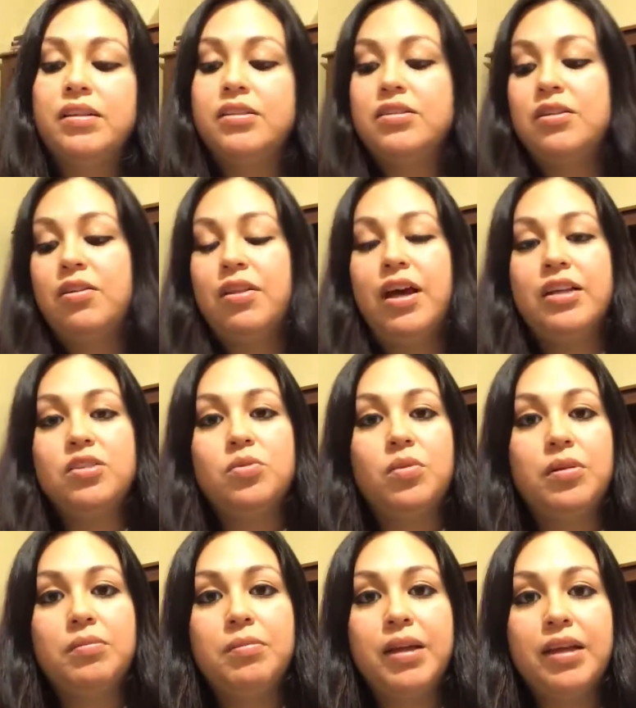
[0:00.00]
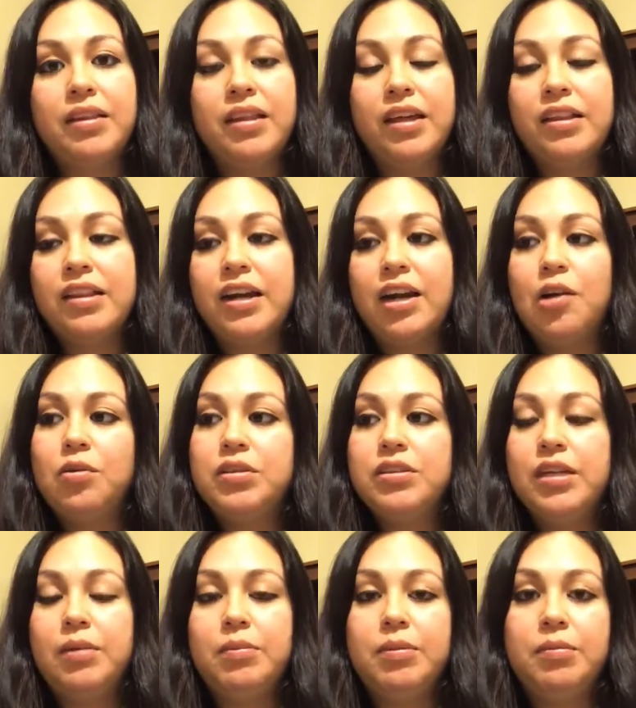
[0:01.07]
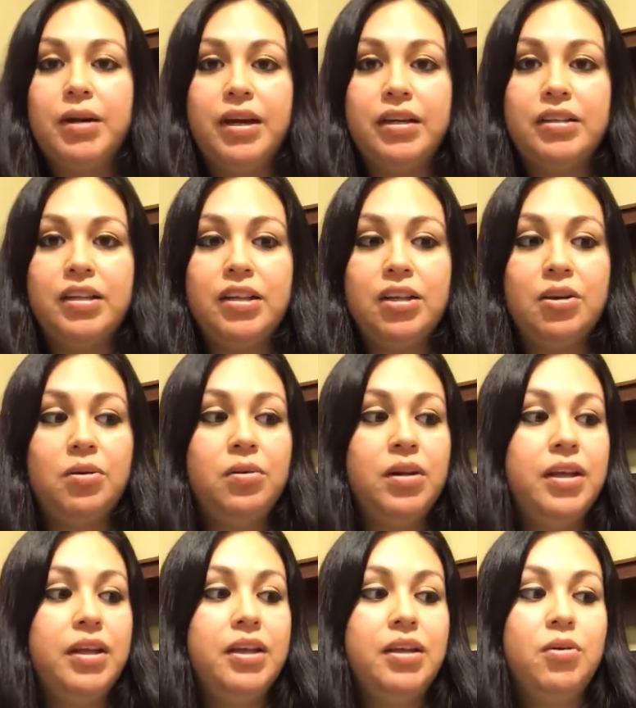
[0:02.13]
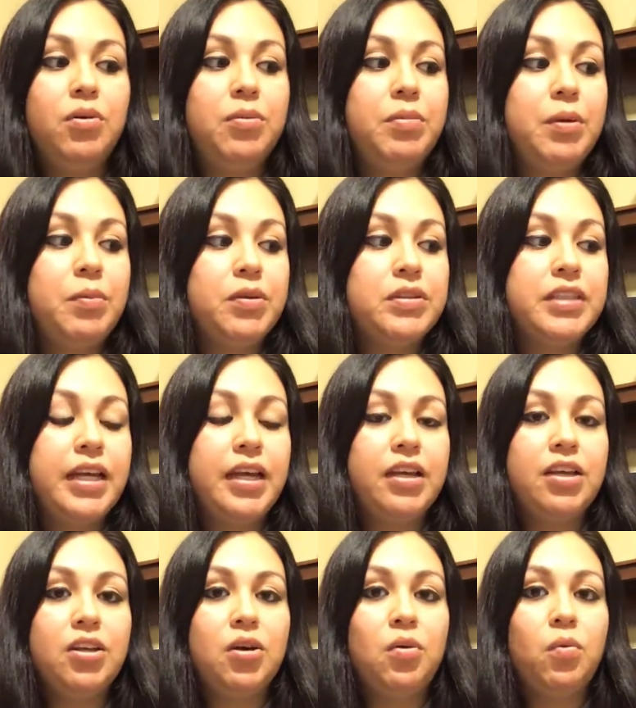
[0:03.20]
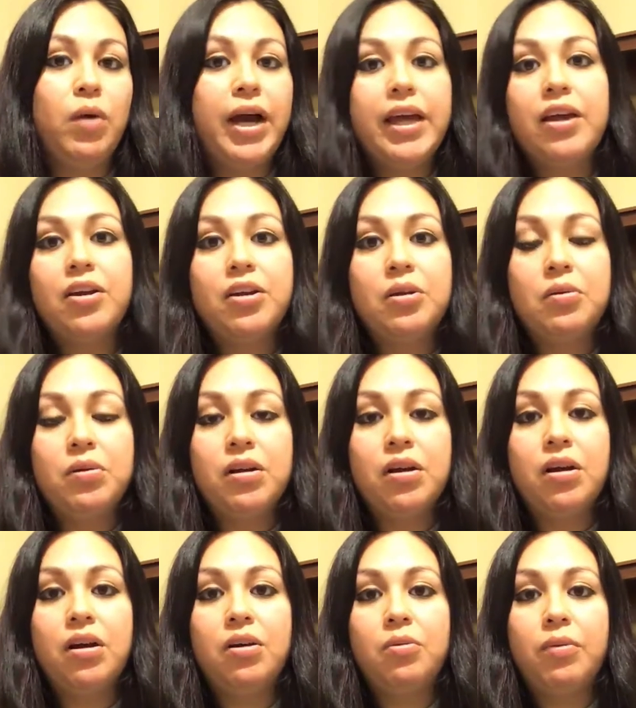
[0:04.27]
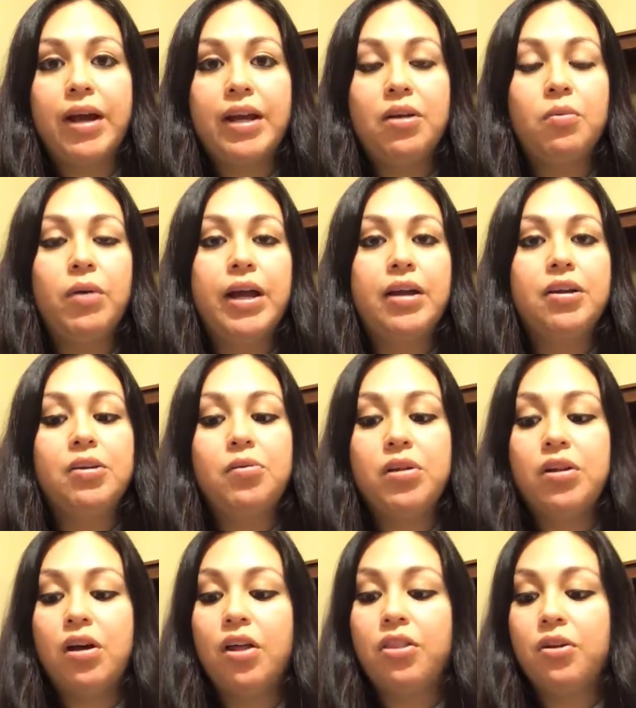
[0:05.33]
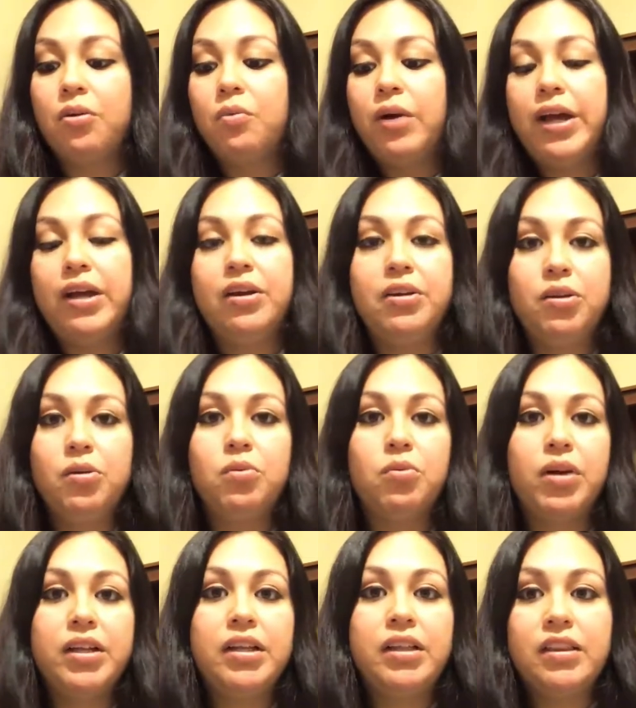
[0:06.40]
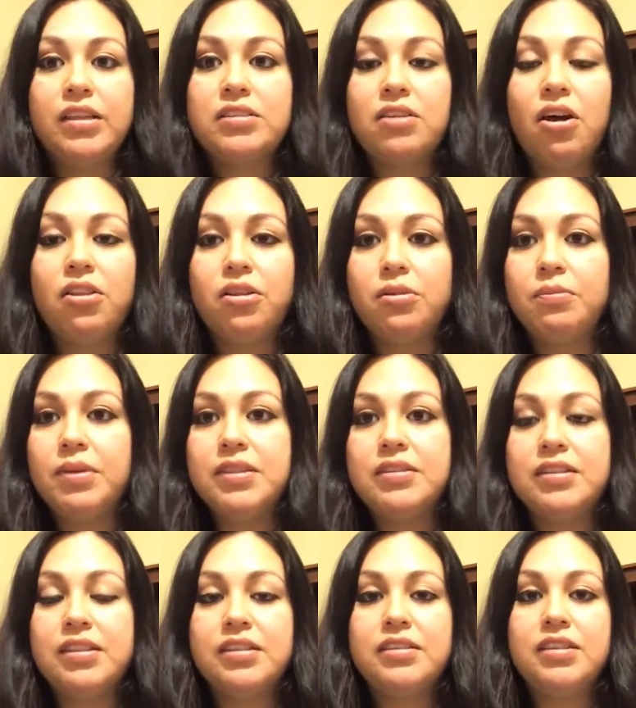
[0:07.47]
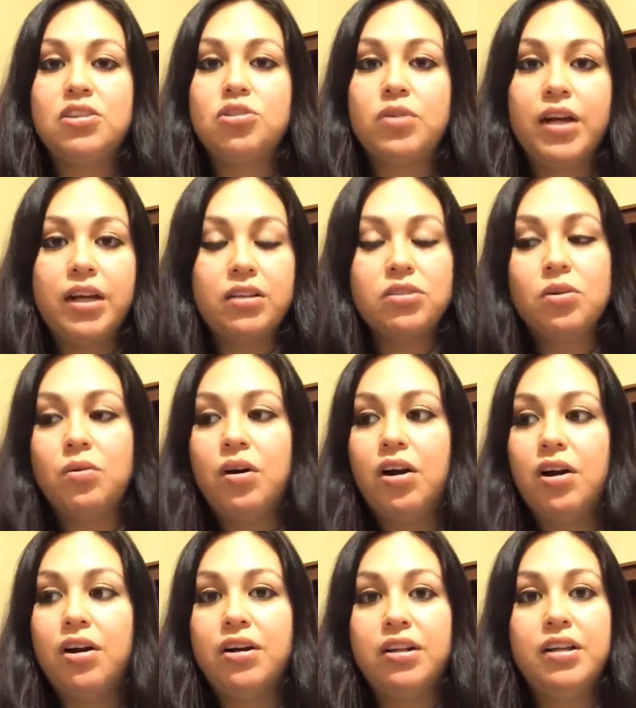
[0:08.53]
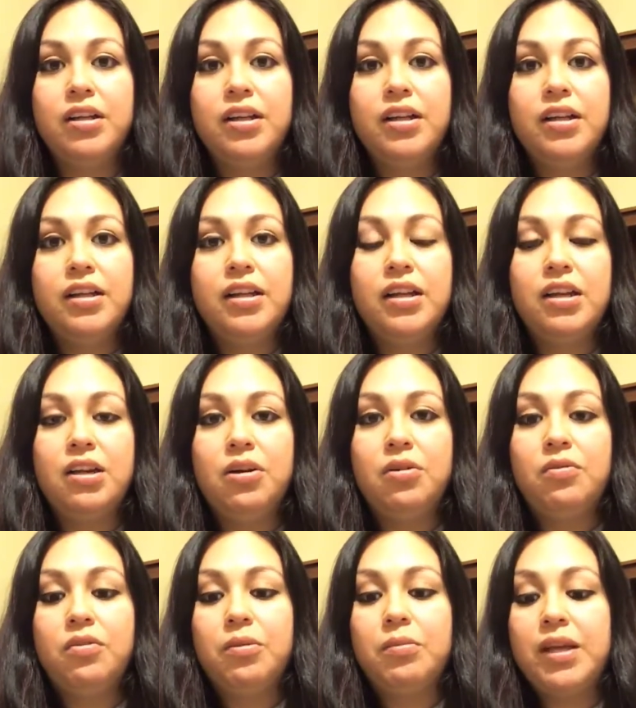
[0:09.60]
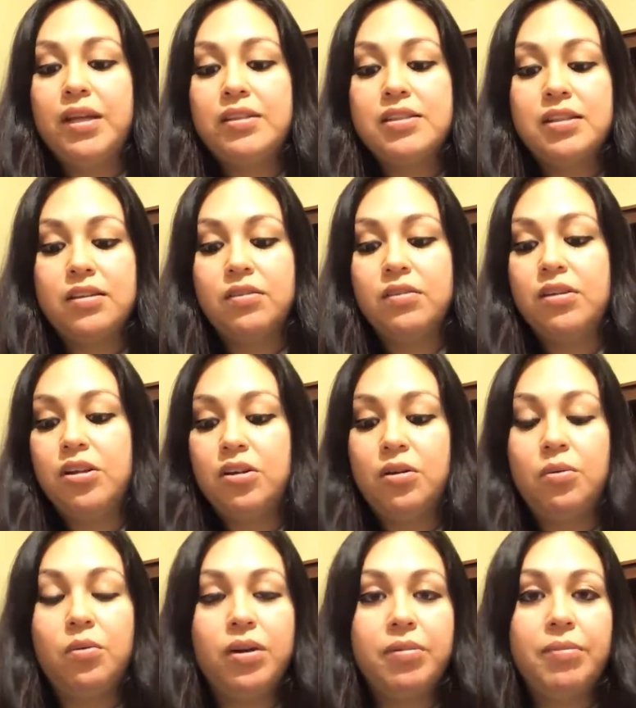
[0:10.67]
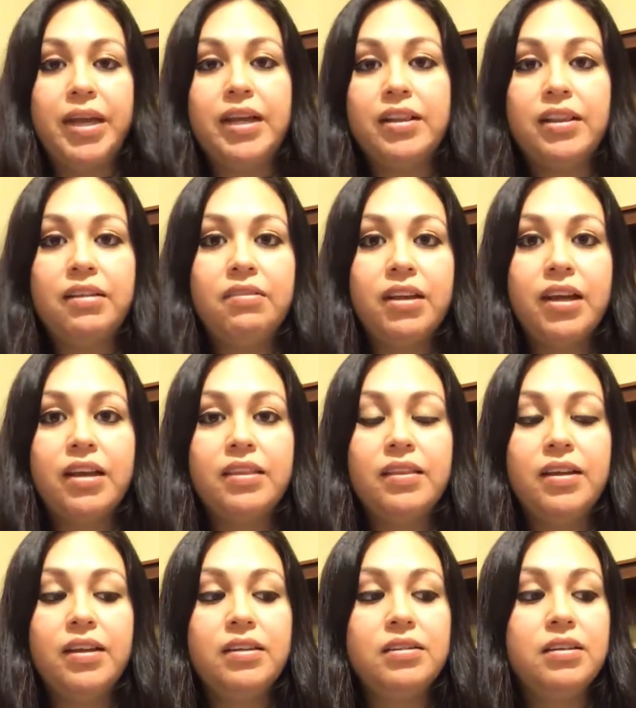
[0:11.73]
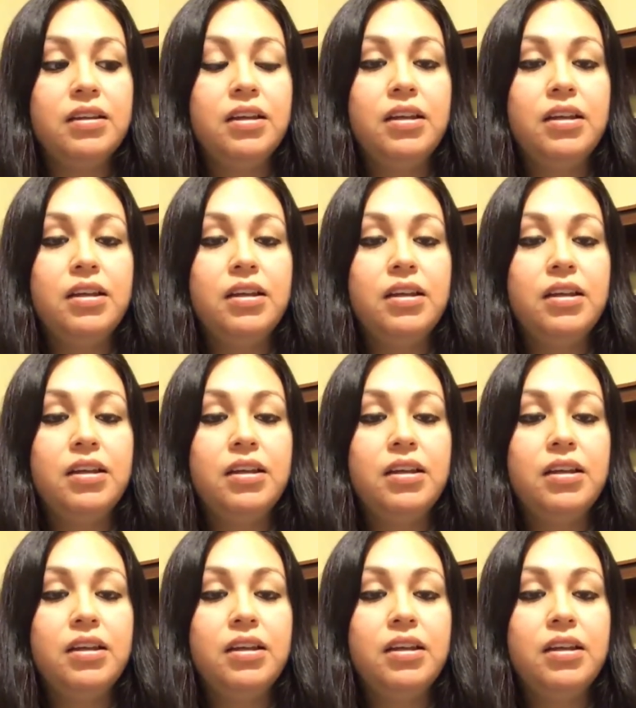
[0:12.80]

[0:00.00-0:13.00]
And so that's one big thing that I always keep in mind, when people say, why are you a writer? Why are you an author? Why are you running this author business and trying so hard? For me, it's, I want to make a living at this.